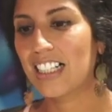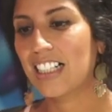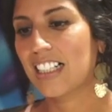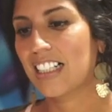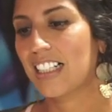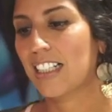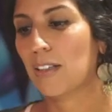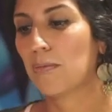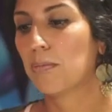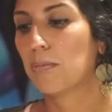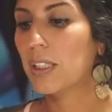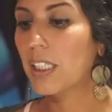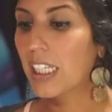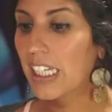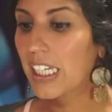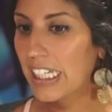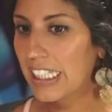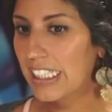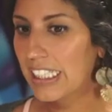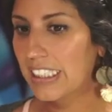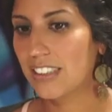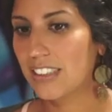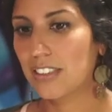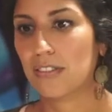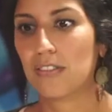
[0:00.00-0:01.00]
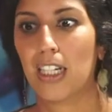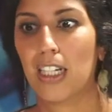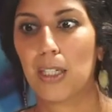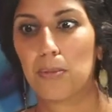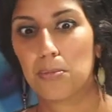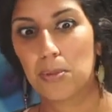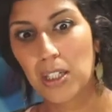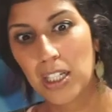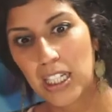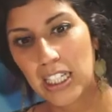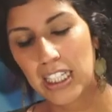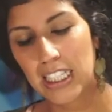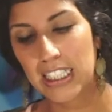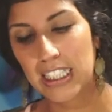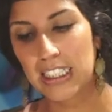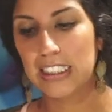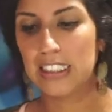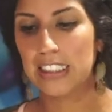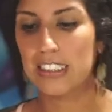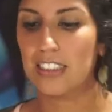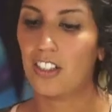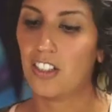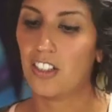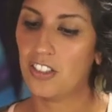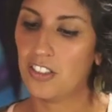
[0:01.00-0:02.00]
place, the right price,
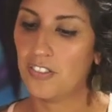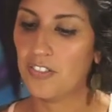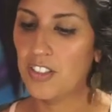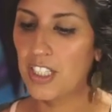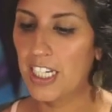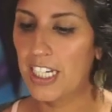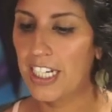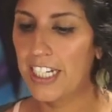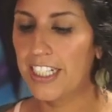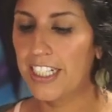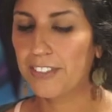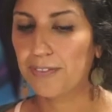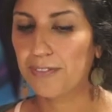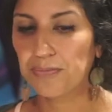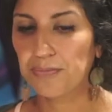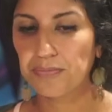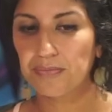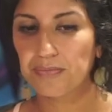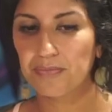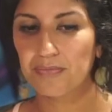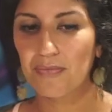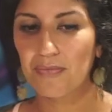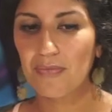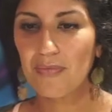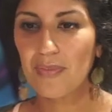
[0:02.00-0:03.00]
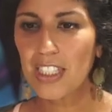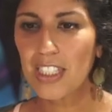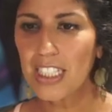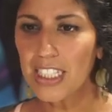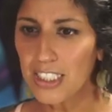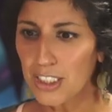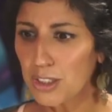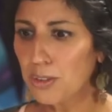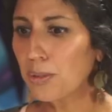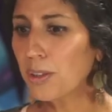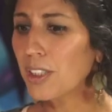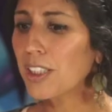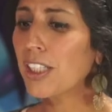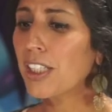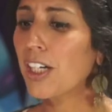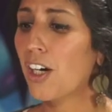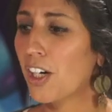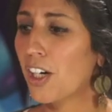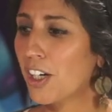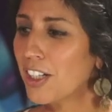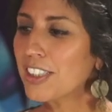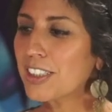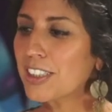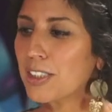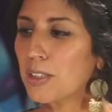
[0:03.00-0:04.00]
all of that. It's really
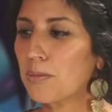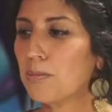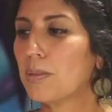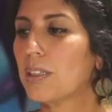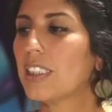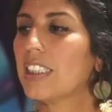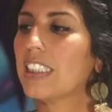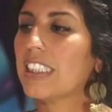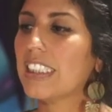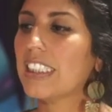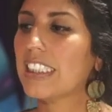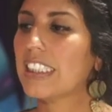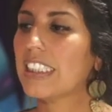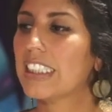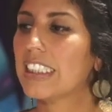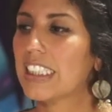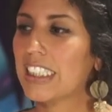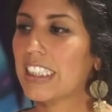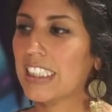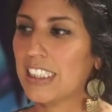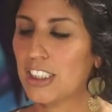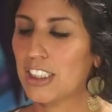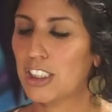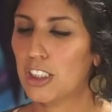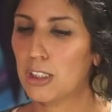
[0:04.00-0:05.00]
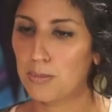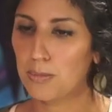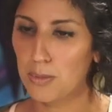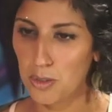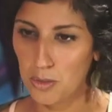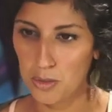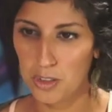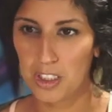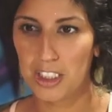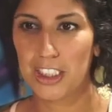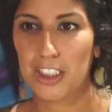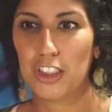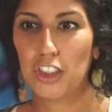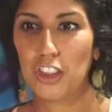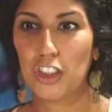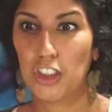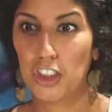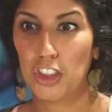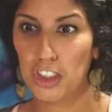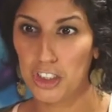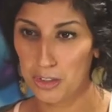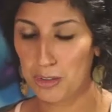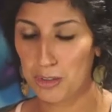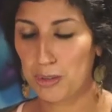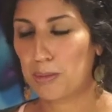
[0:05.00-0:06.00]
hard to be a smoothie
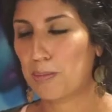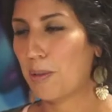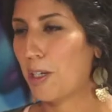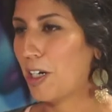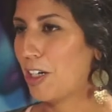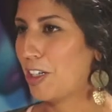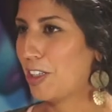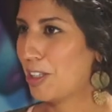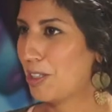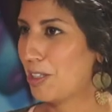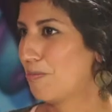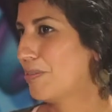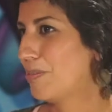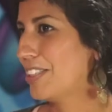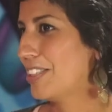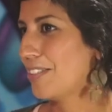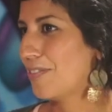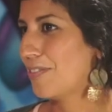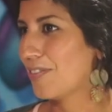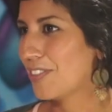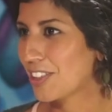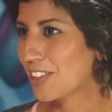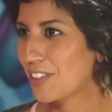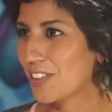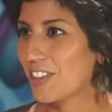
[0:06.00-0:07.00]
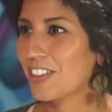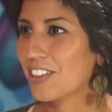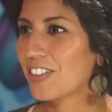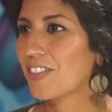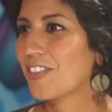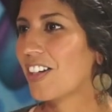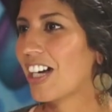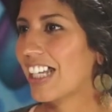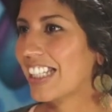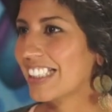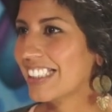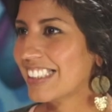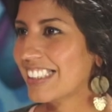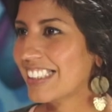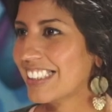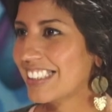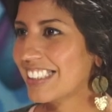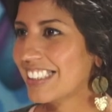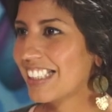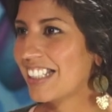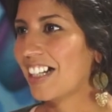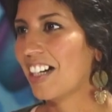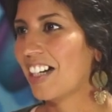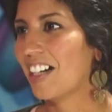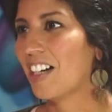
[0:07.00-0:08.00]
juice bar in the Pacific Northwest
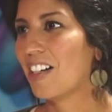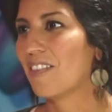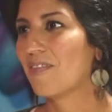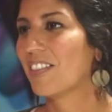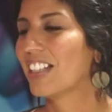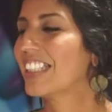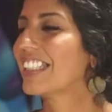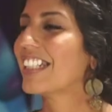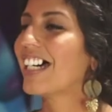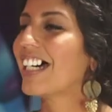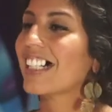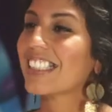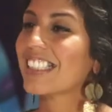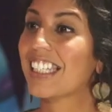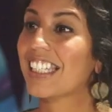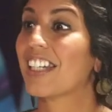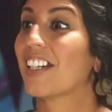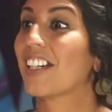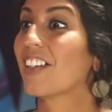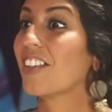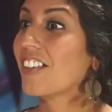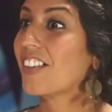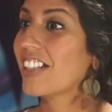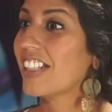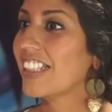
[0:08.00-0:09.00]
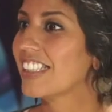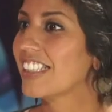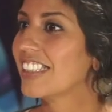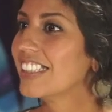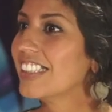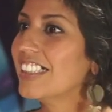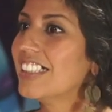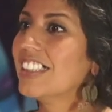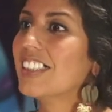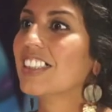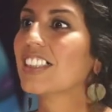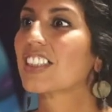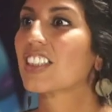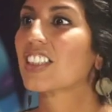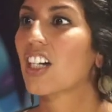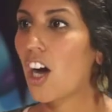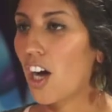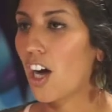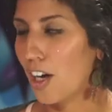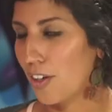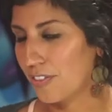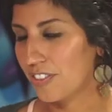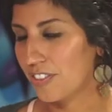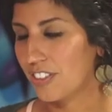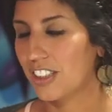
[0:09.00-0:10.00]
and not carry
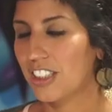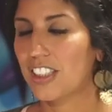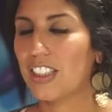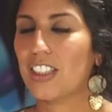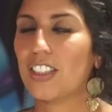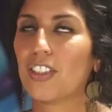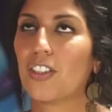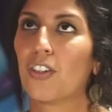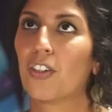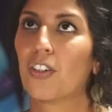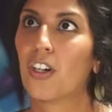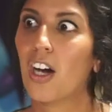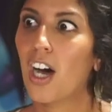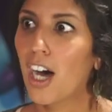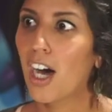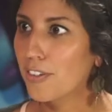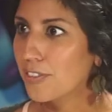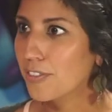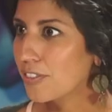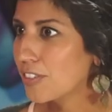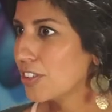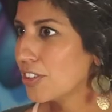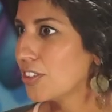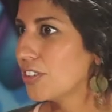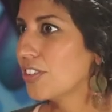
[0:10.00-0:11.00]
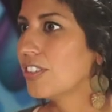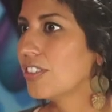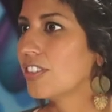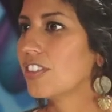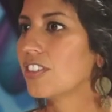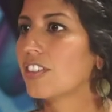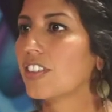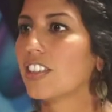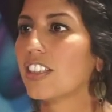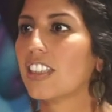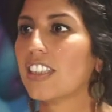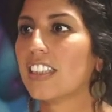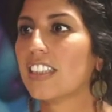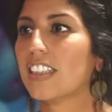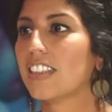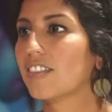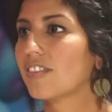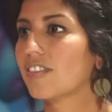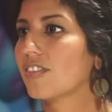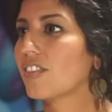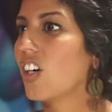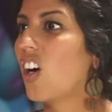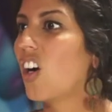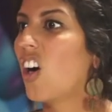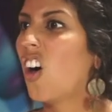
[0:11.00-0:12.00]
coffee or hot food or
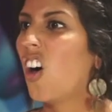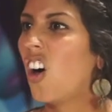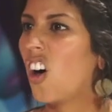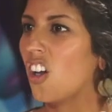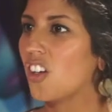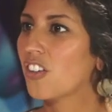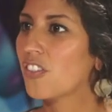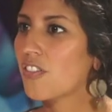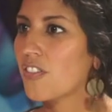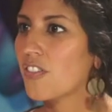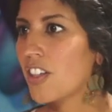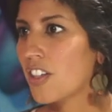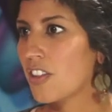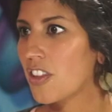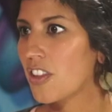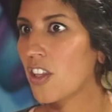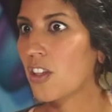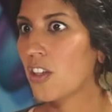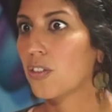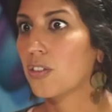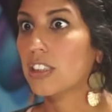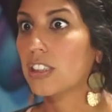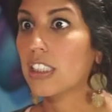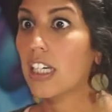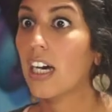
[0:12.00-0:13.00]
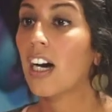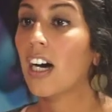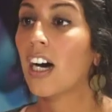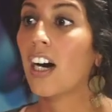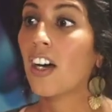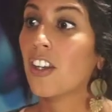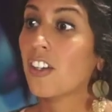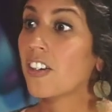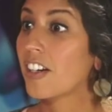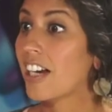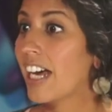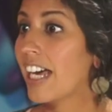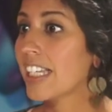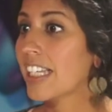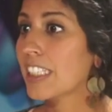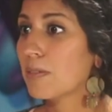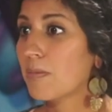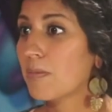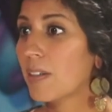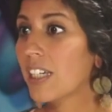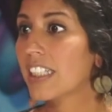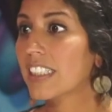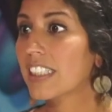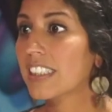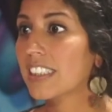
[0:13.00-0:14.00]
all of those other
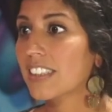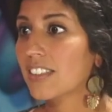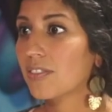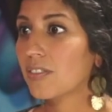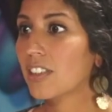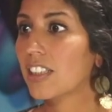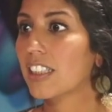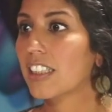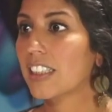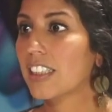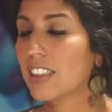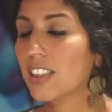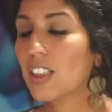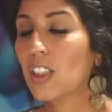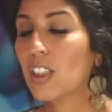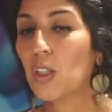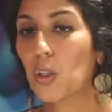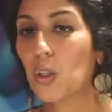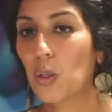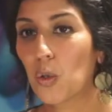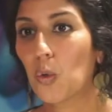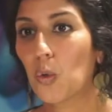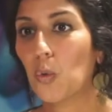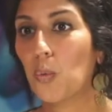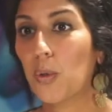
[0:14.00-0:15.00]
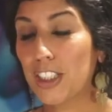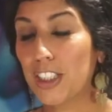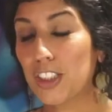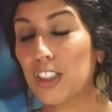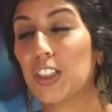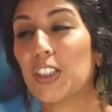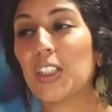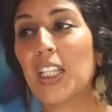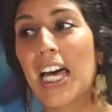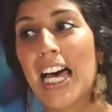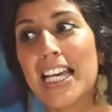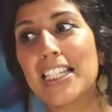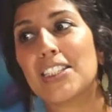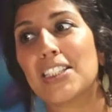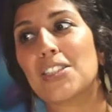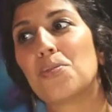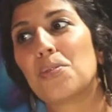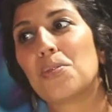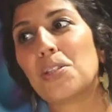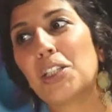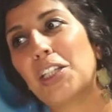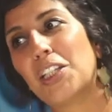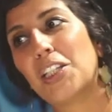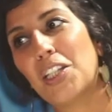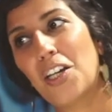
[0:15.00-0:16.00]
aspects where winter lasts a
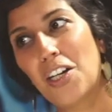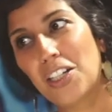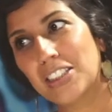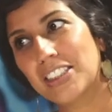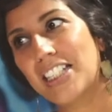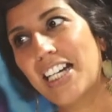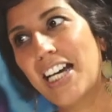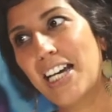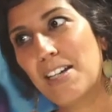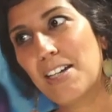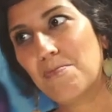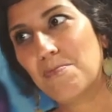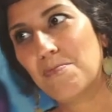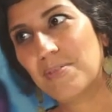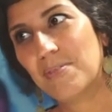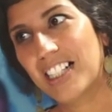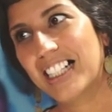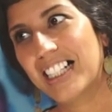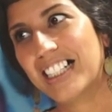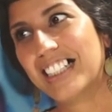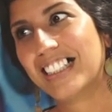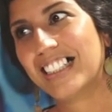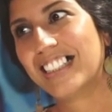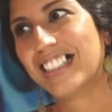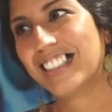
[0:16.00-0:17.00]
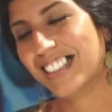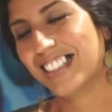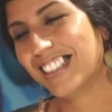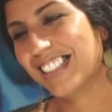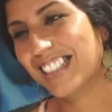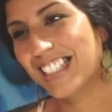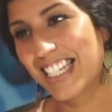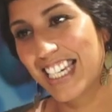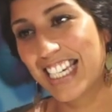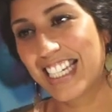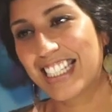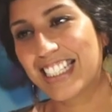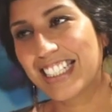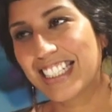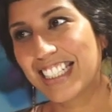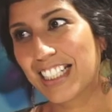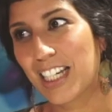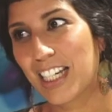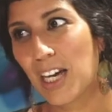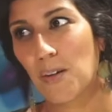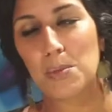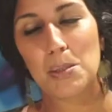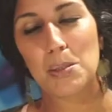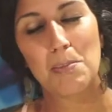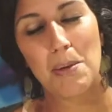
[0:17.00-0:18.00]
really long time and it
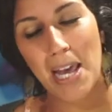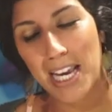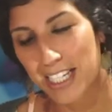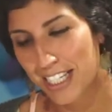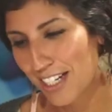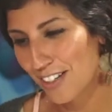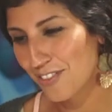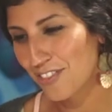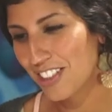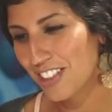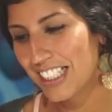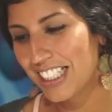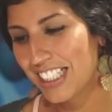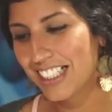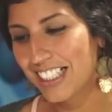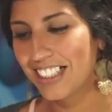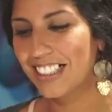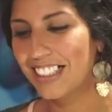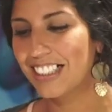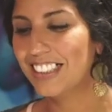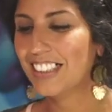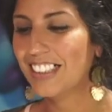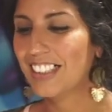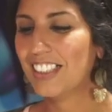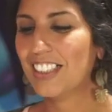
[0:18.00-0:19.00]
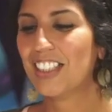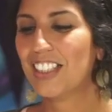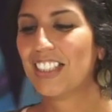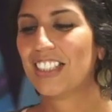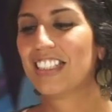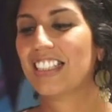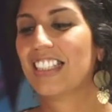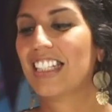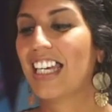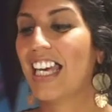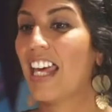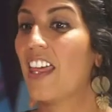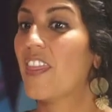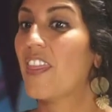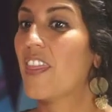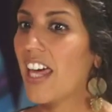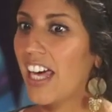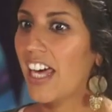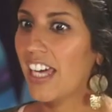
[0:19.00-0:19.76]
comes back every year. And that